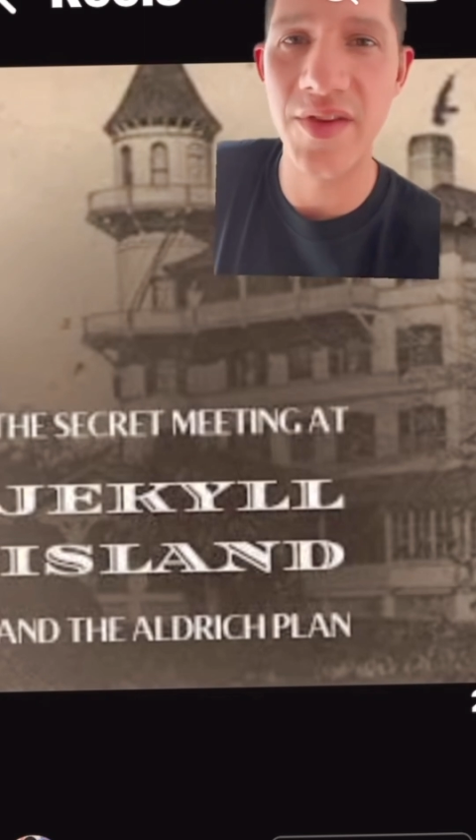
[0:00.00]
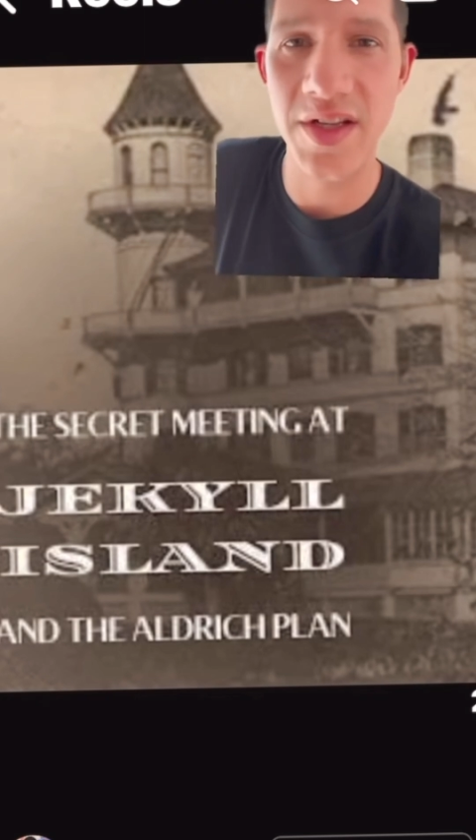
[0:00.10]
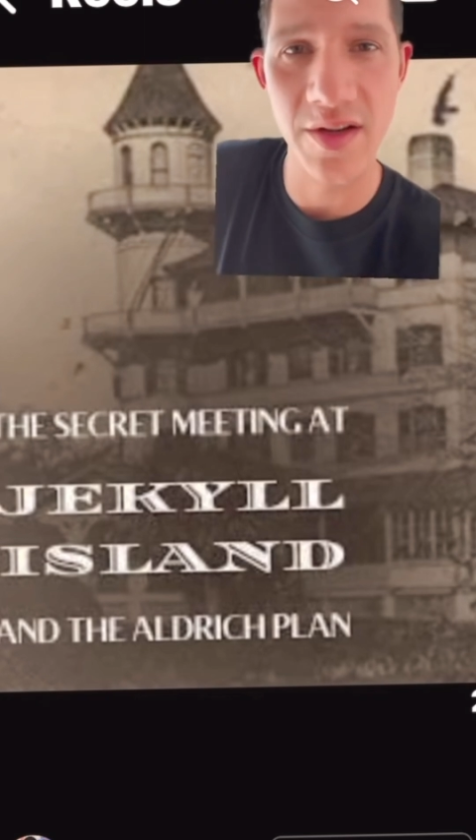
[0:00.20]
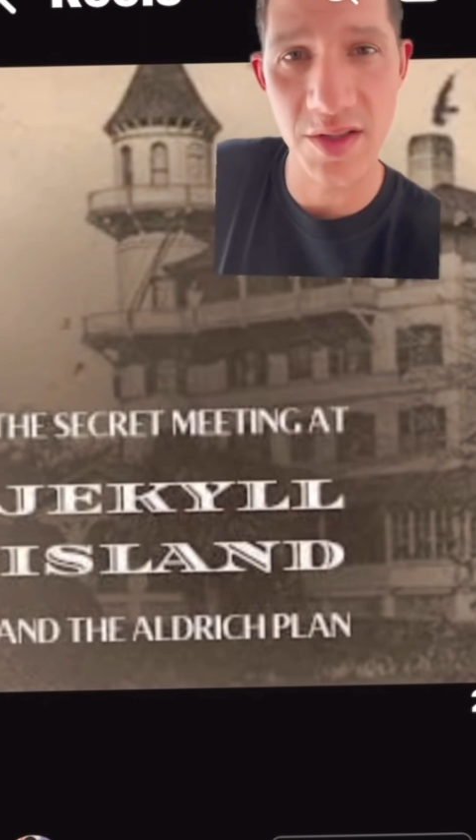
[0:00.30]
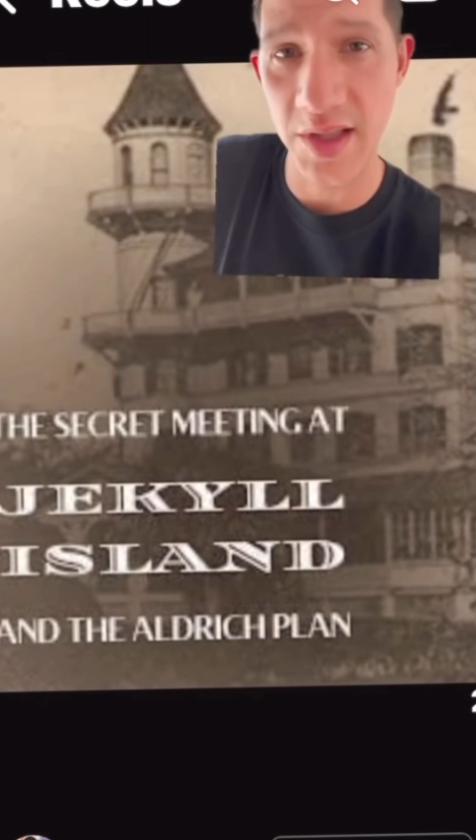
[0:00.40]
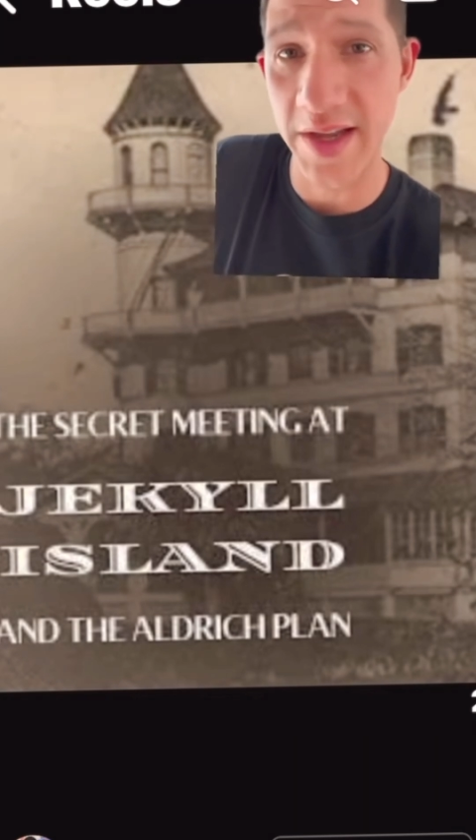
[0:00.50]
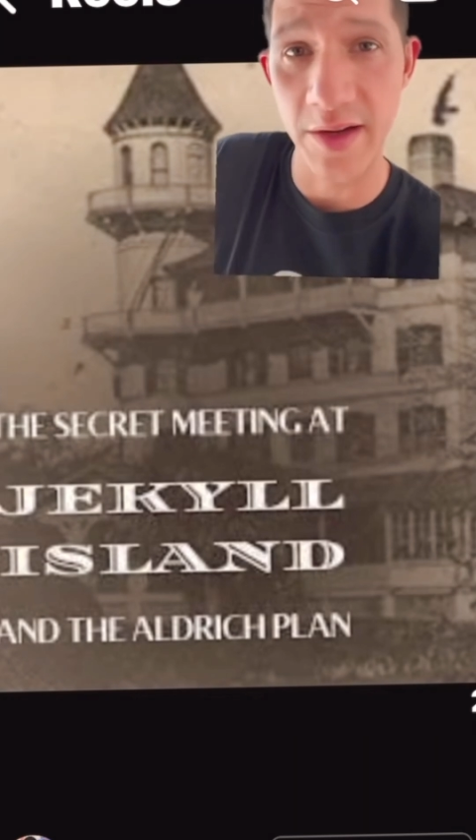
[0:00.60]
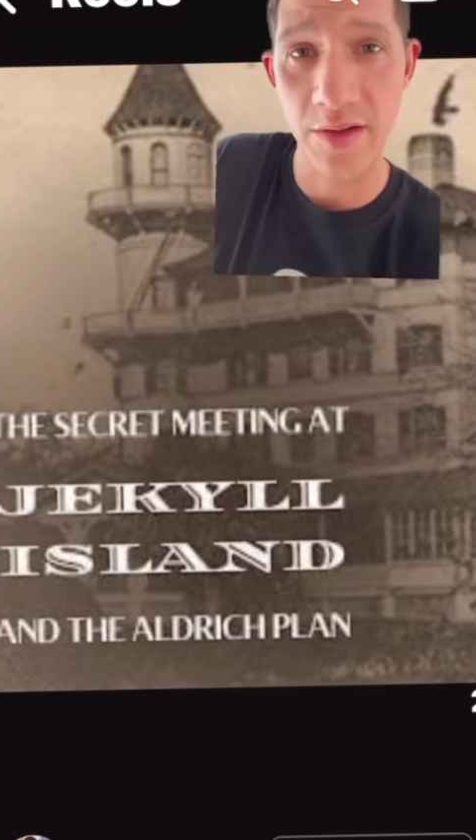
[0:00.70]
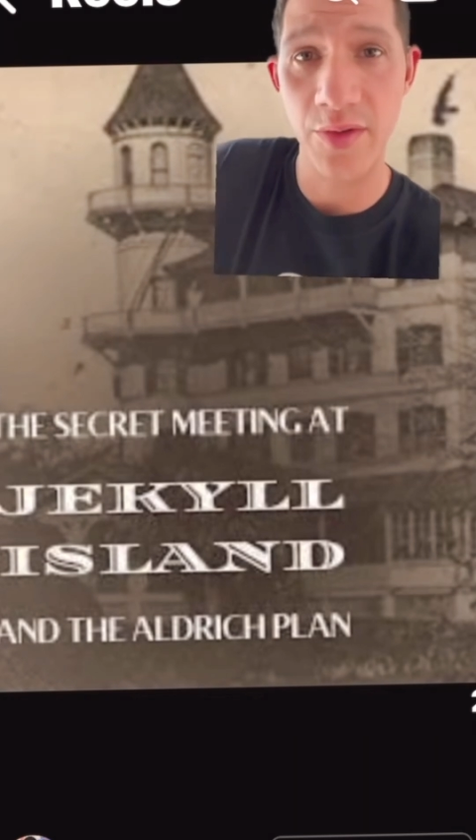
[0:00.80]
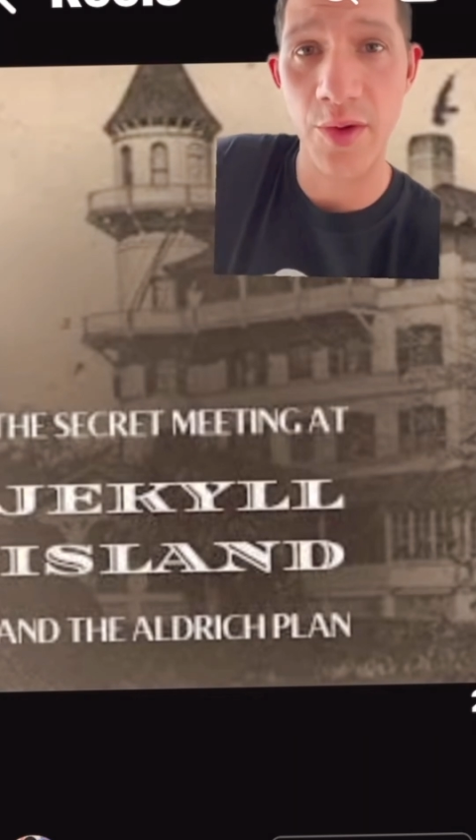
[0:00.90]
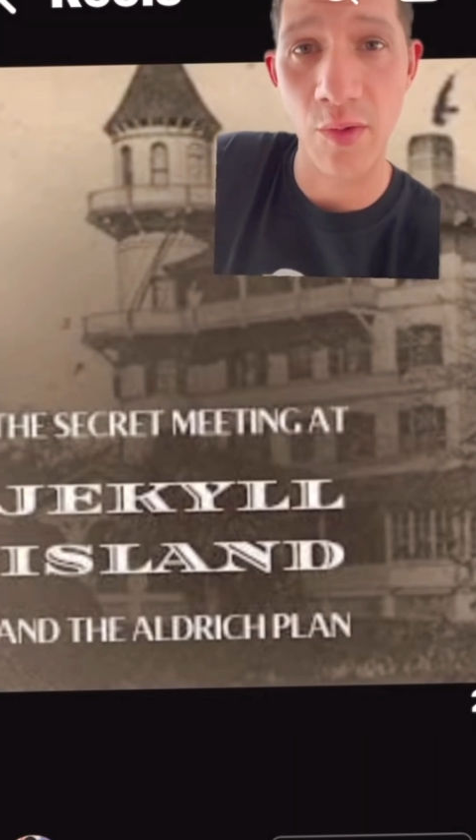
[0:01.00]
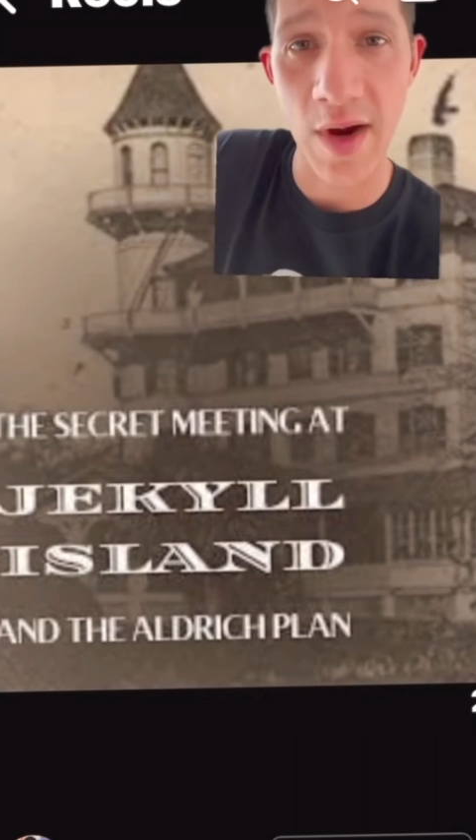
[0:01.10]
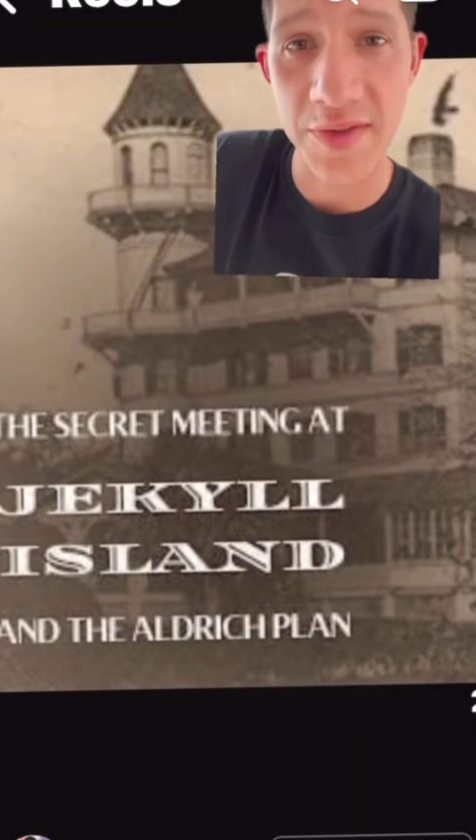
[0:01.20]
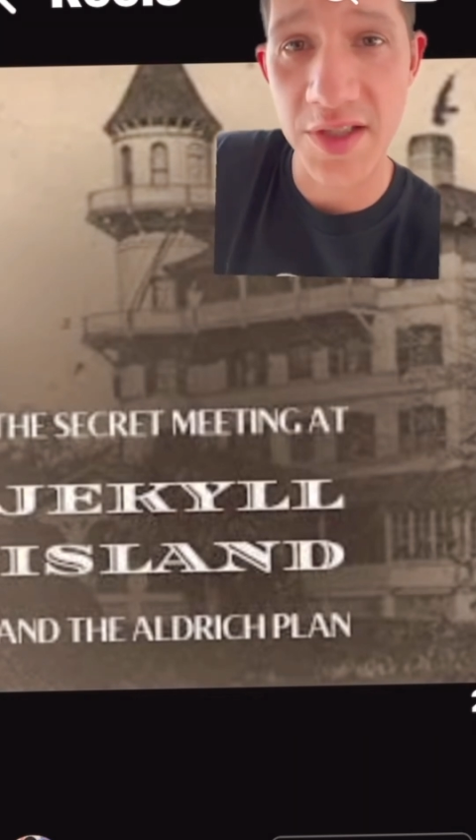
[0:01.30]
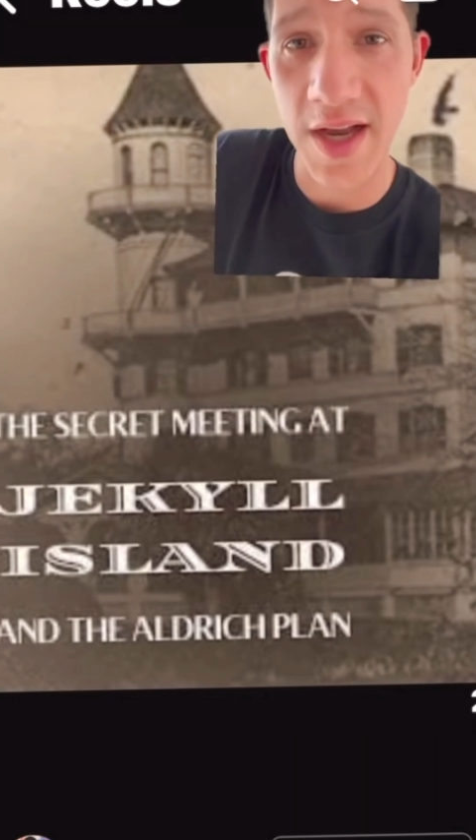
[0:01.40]
years later, the
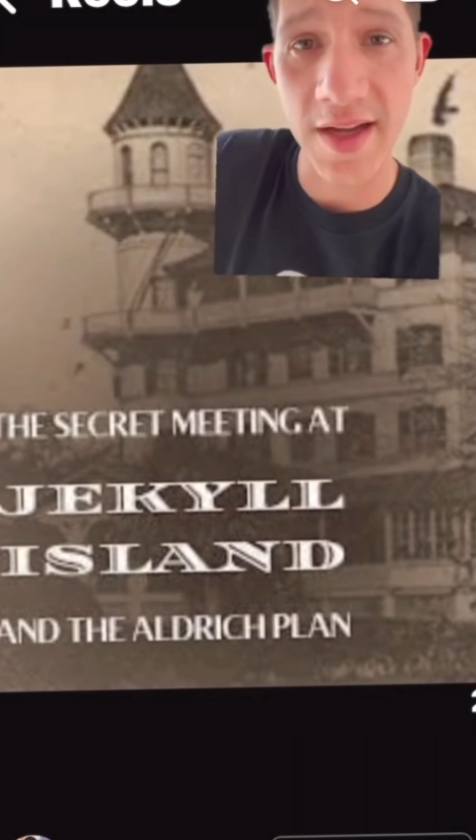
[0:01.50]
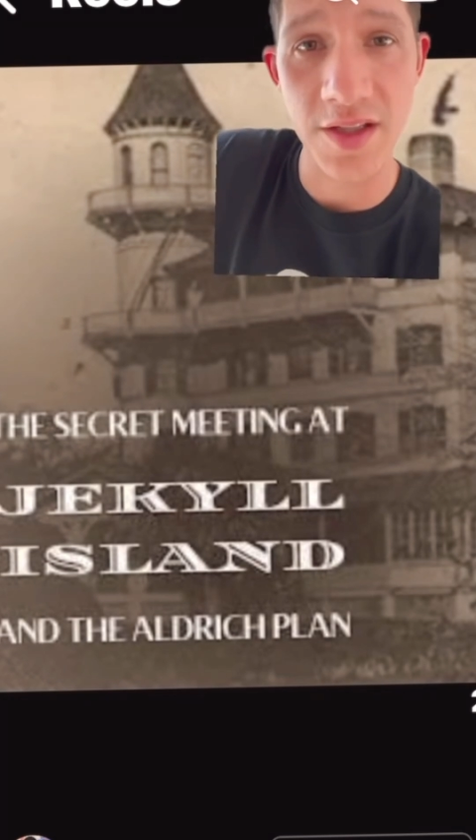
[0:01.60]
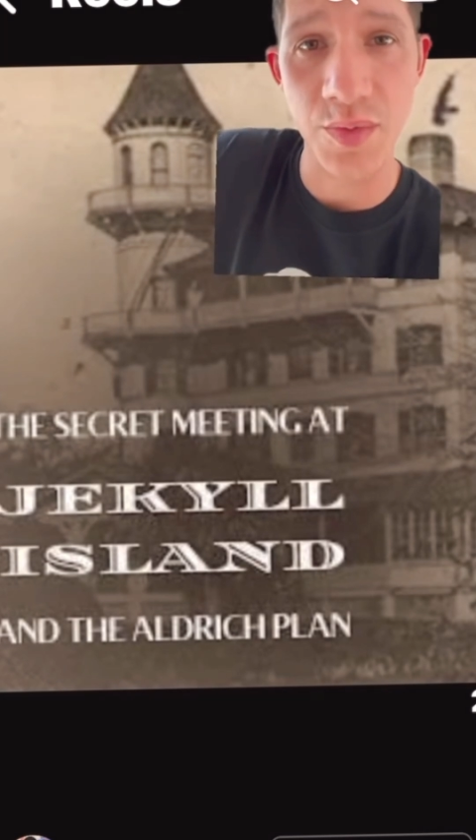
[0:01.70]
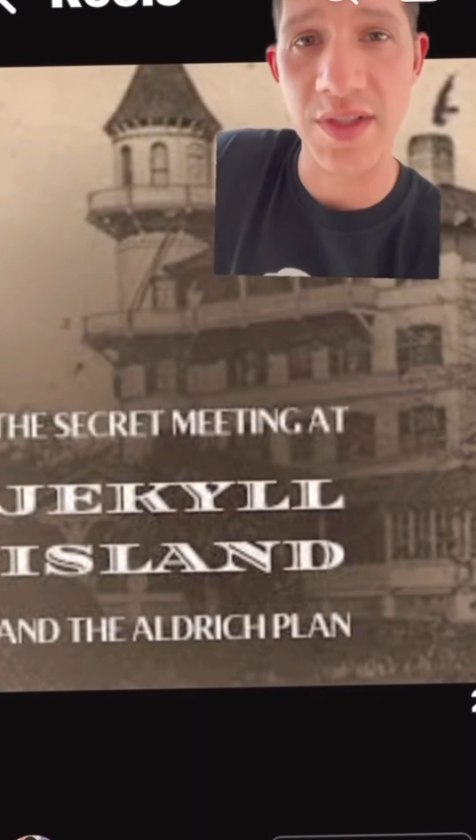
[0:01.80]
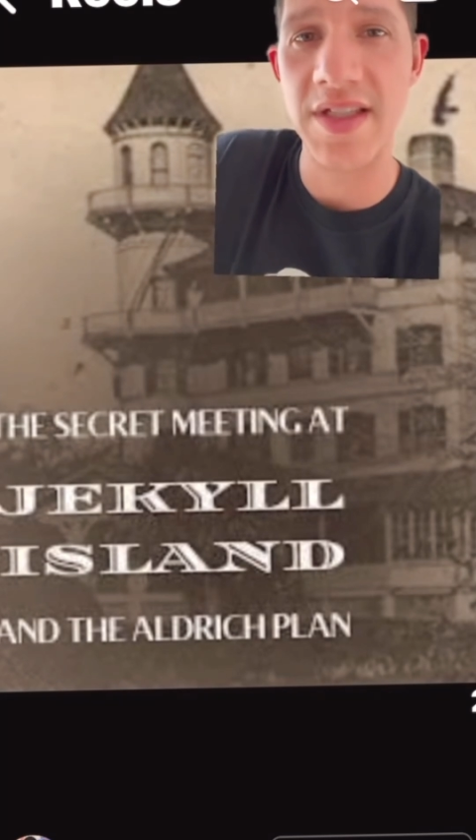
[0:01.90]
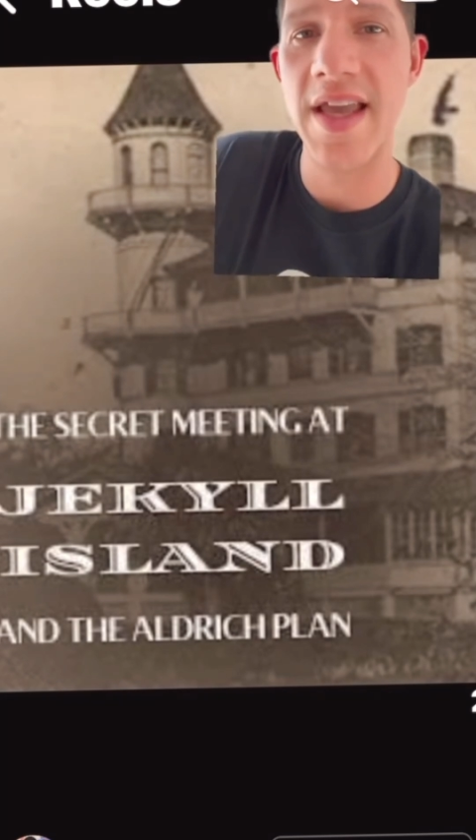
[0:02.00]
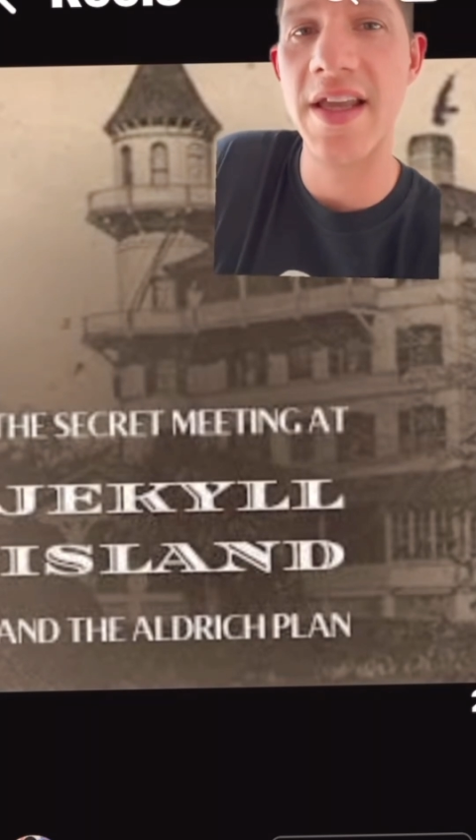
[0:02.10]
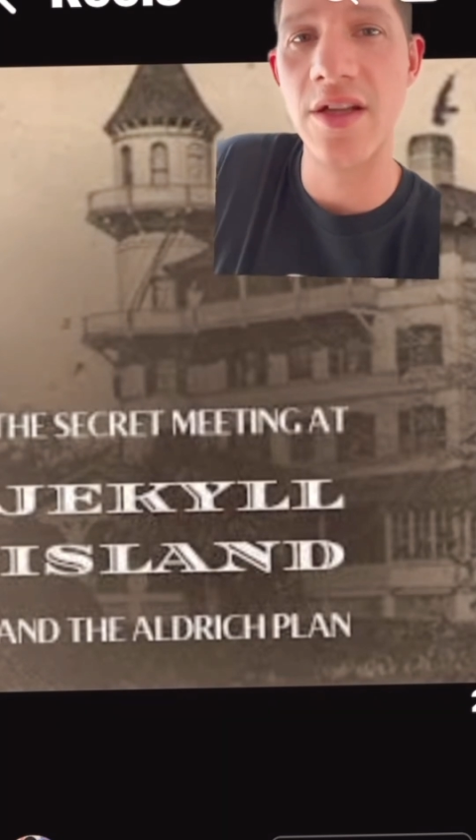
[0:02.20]
Rothschilds would take